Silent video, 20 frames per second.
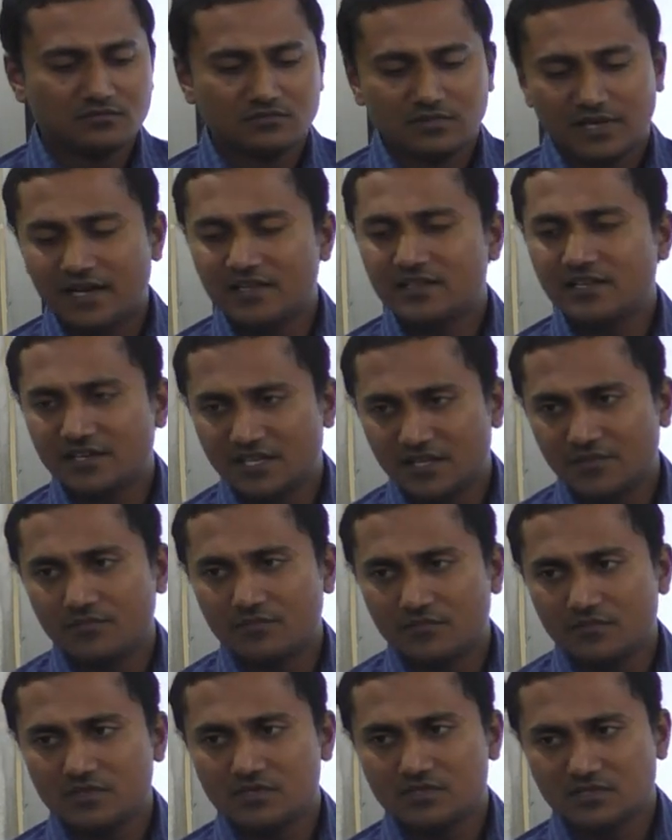Another
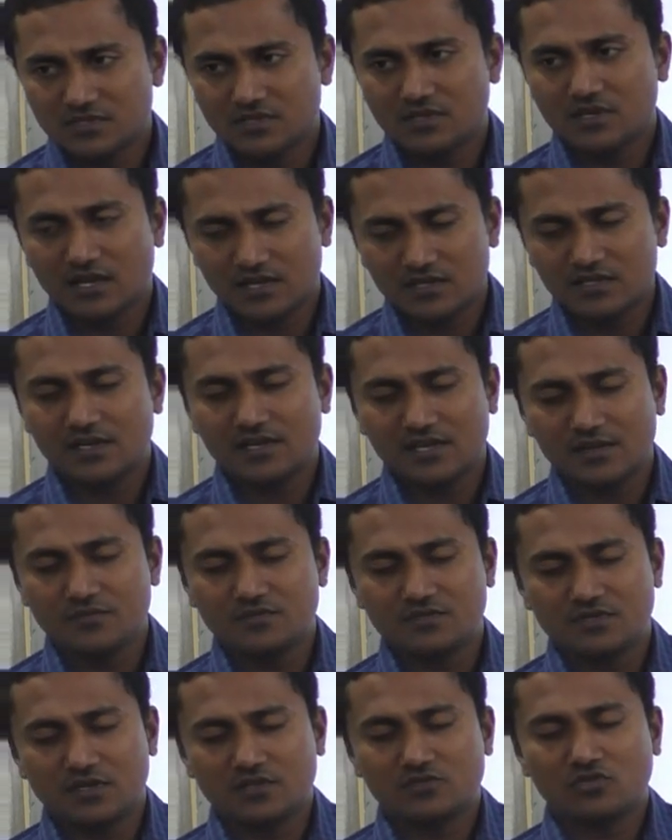team
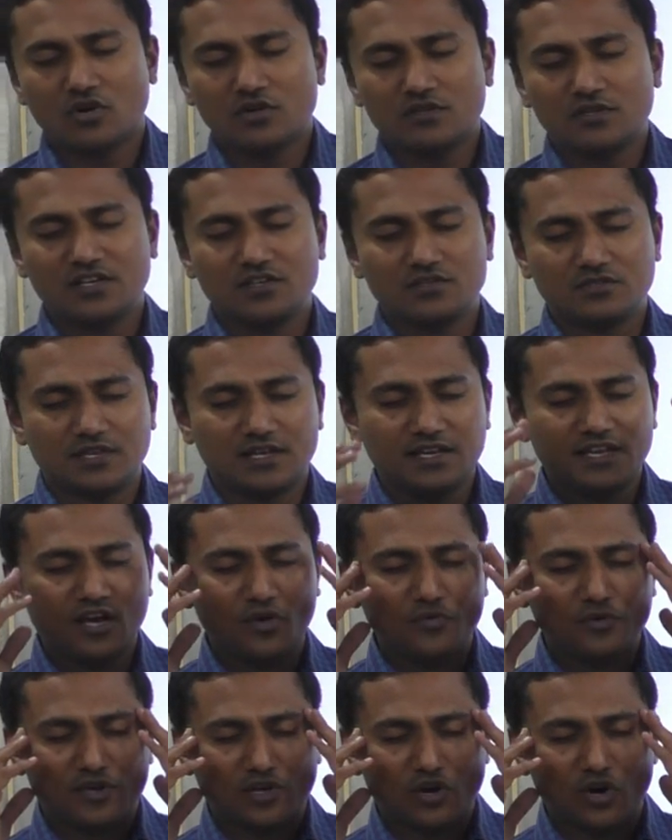thought that, see,
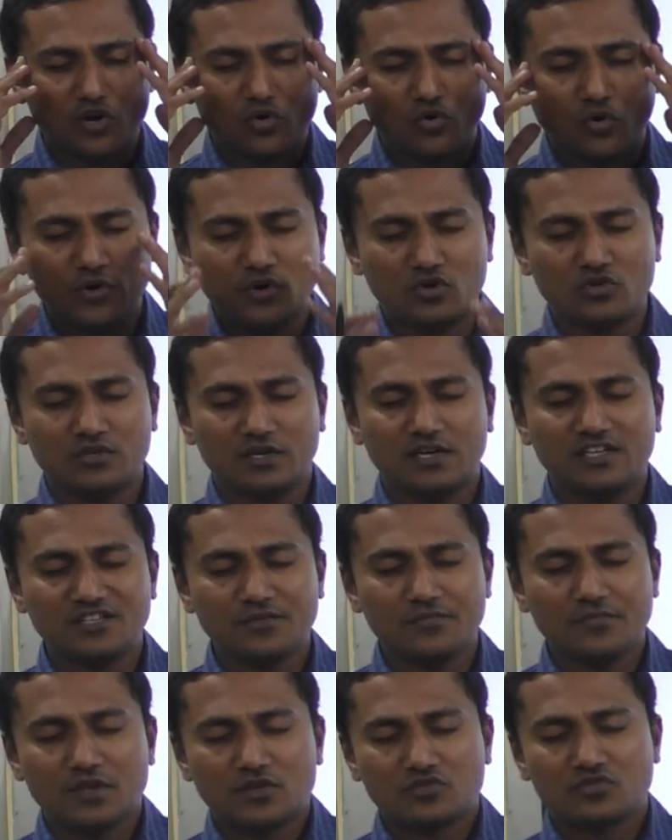anyhow, we cannot go into the earth.
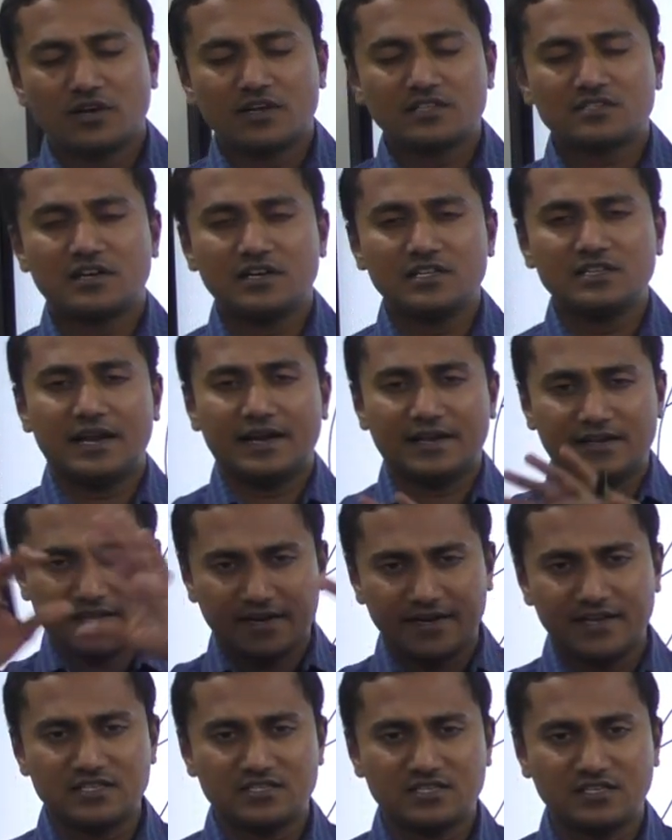So let us study the
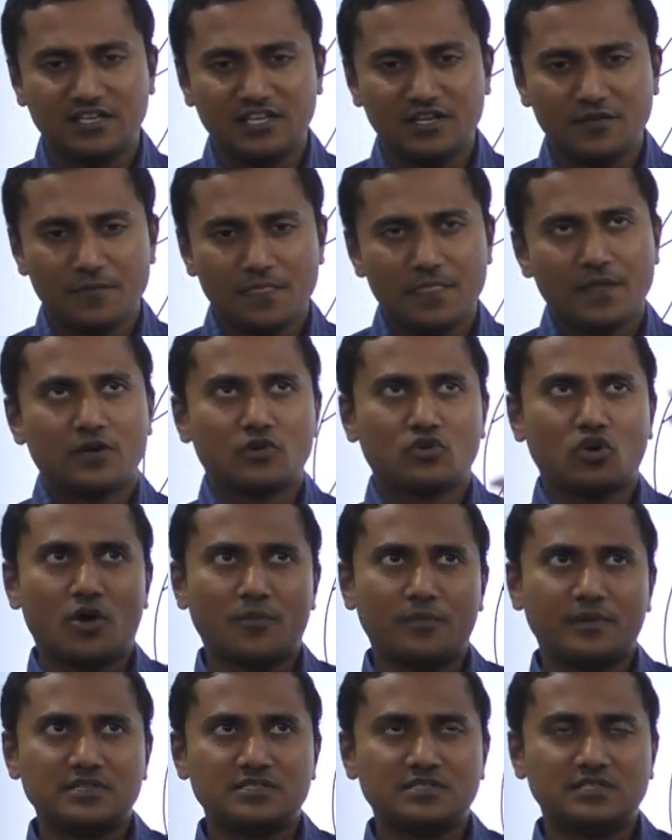entire density,
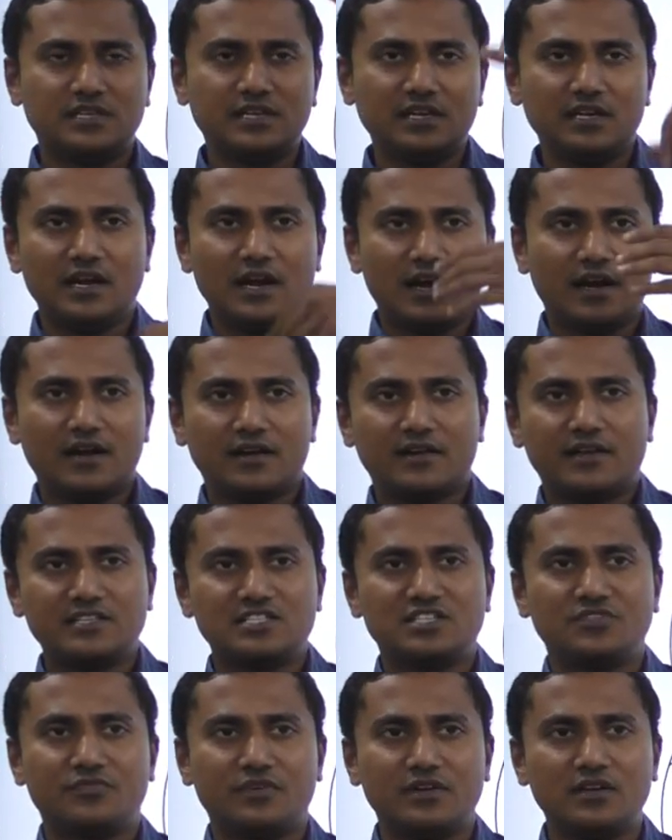top density,
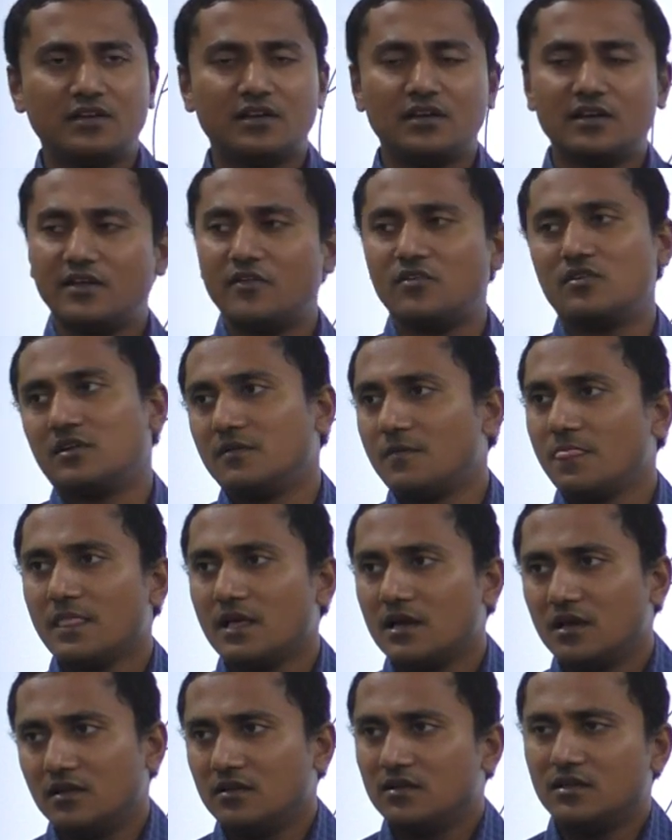decipher 11.
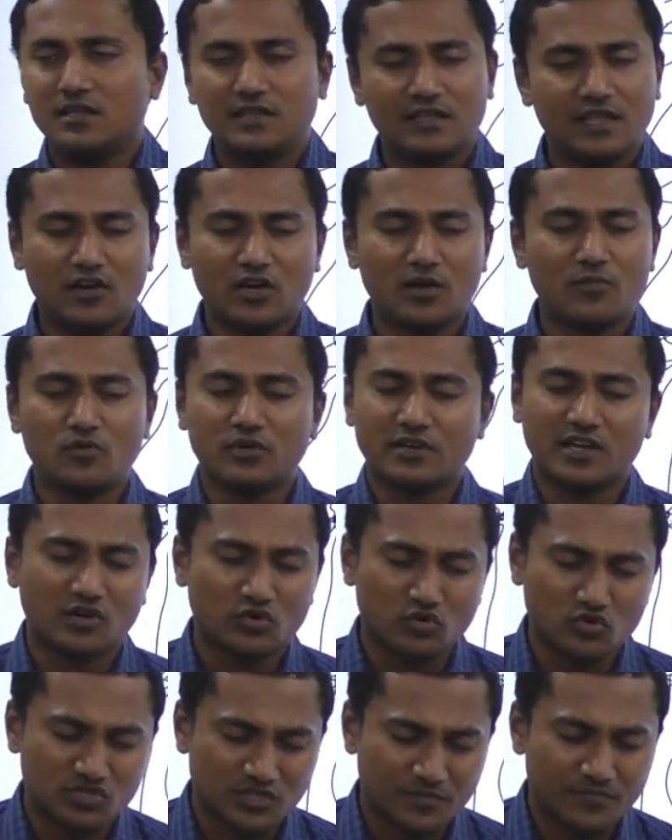They have come to
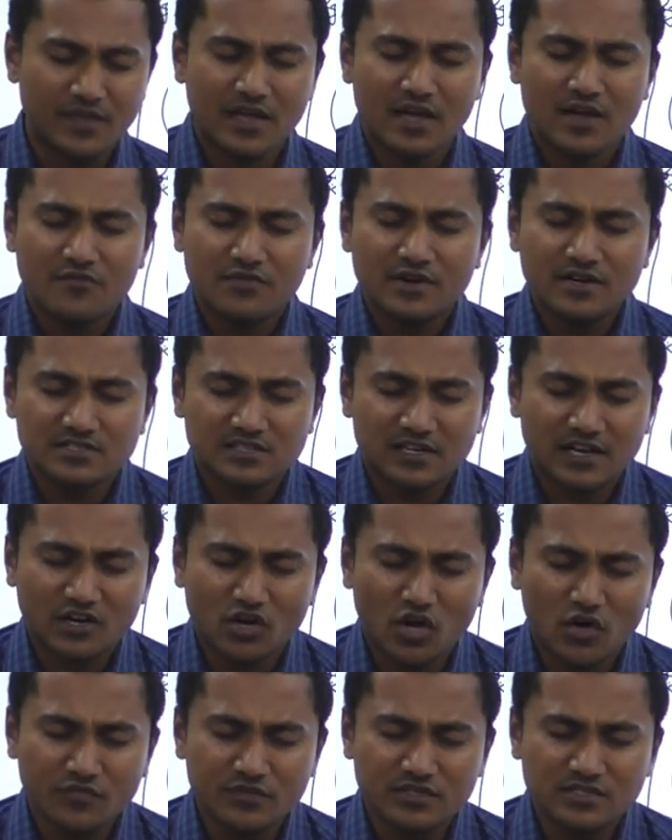conclusion. Friends,
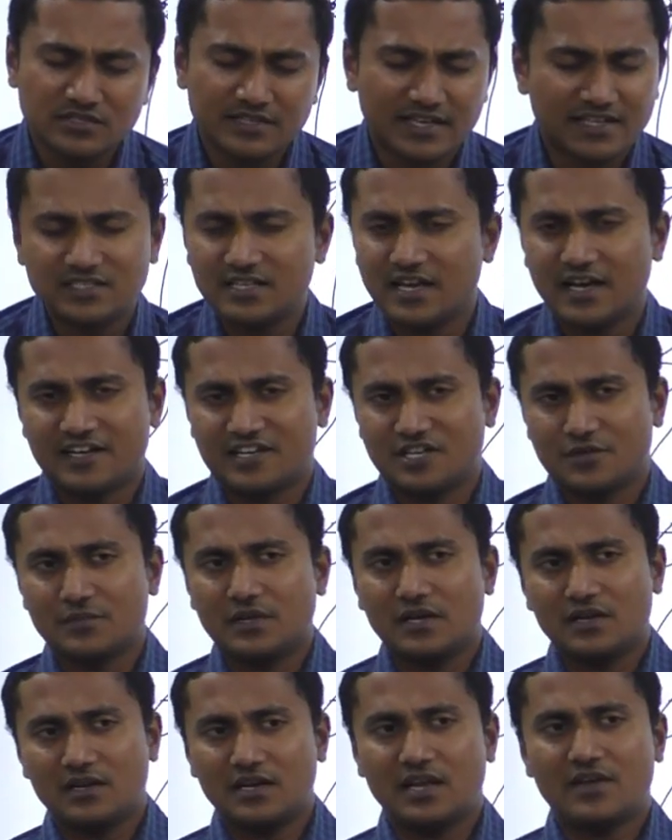none of this is exact.
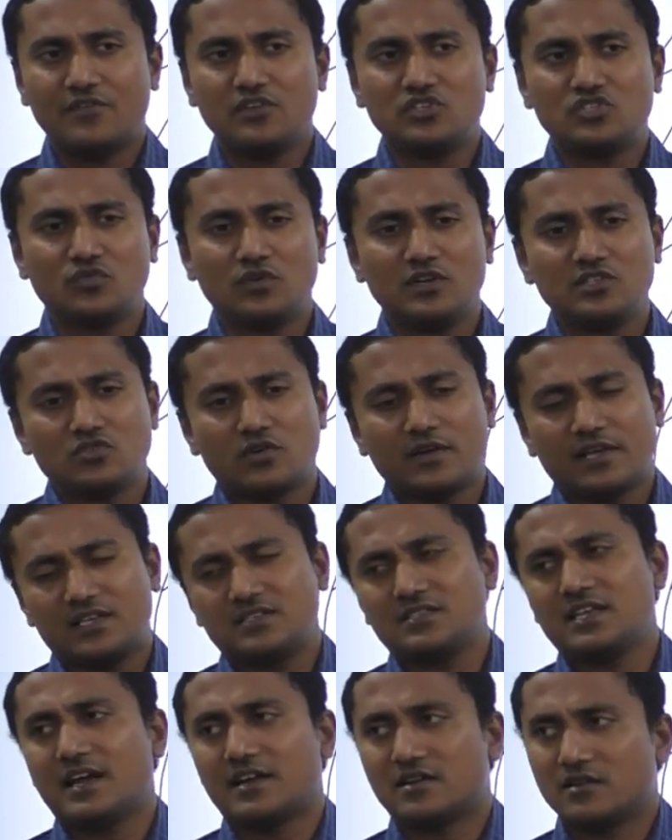11-12 is not
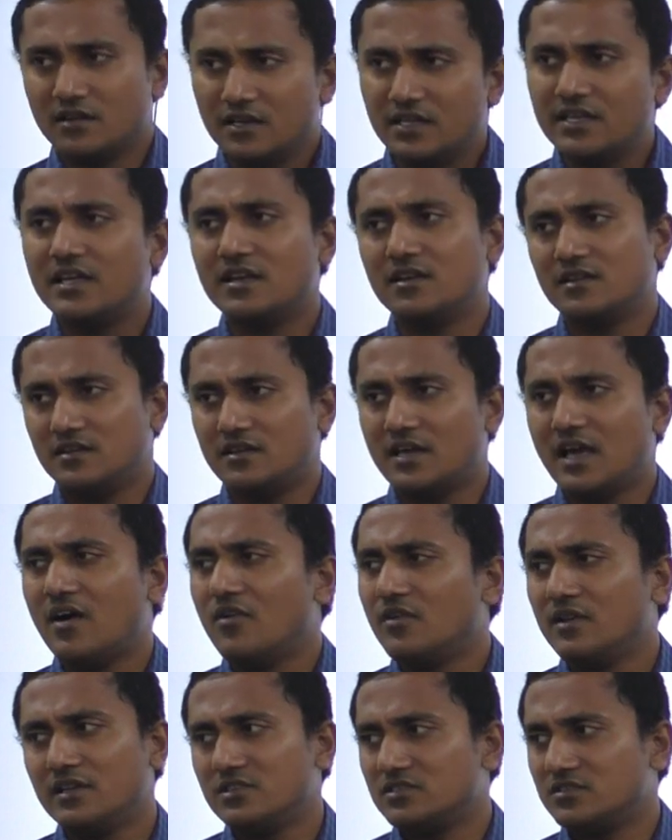exact, nearly,
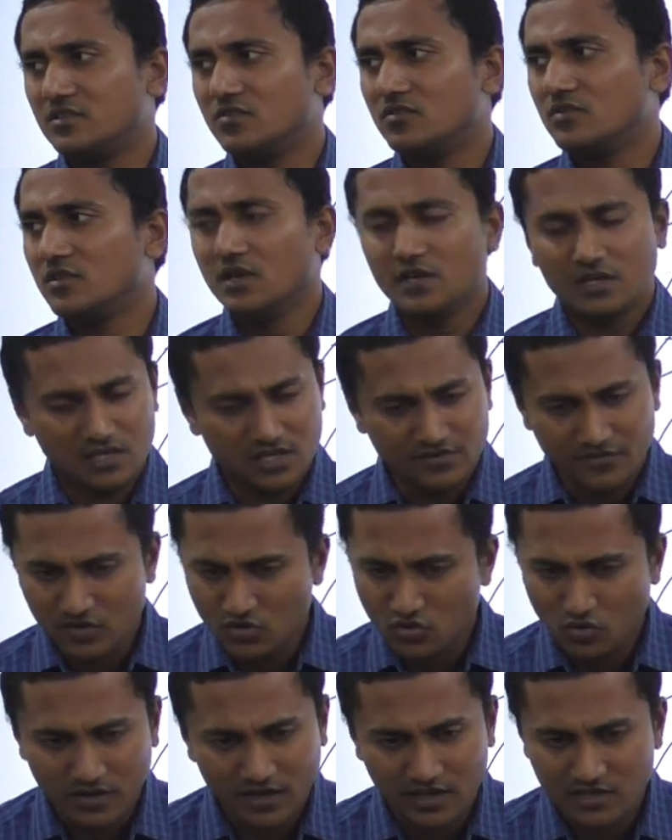average.
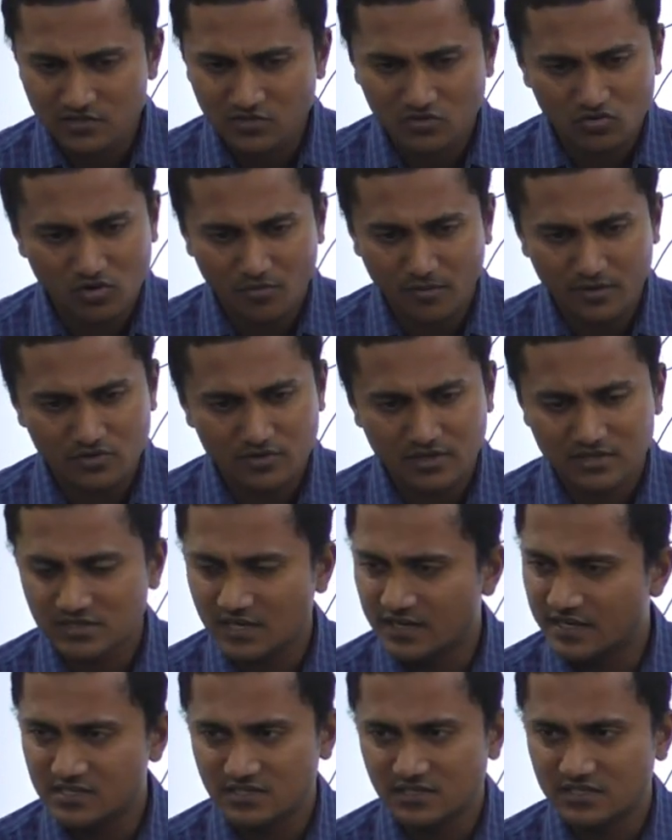Even today also nobody knows
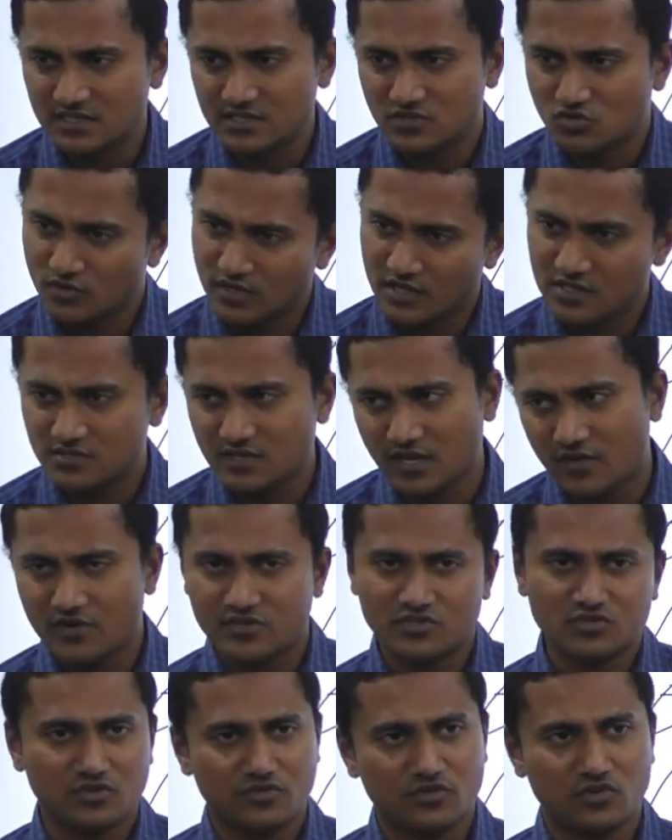exact densities. Today also
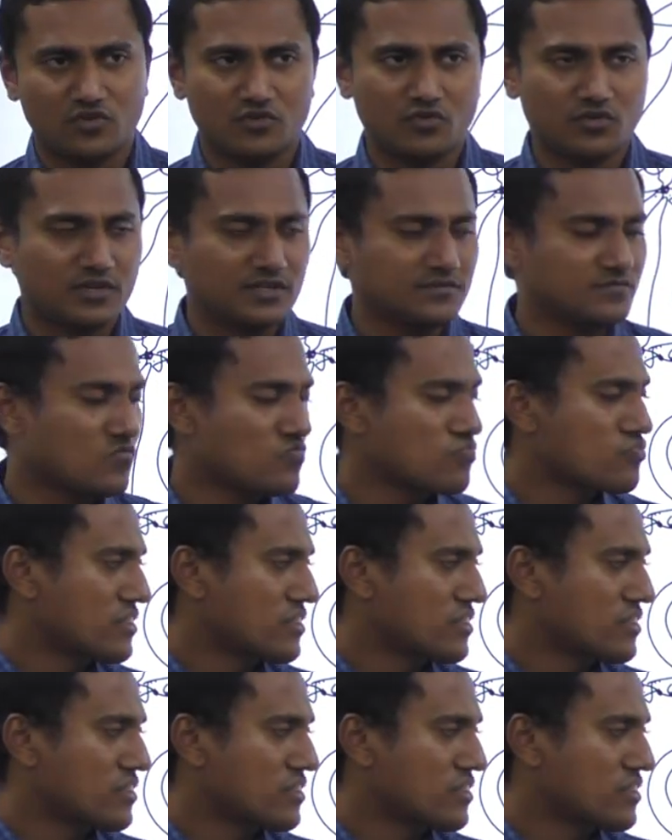average only, no, okay?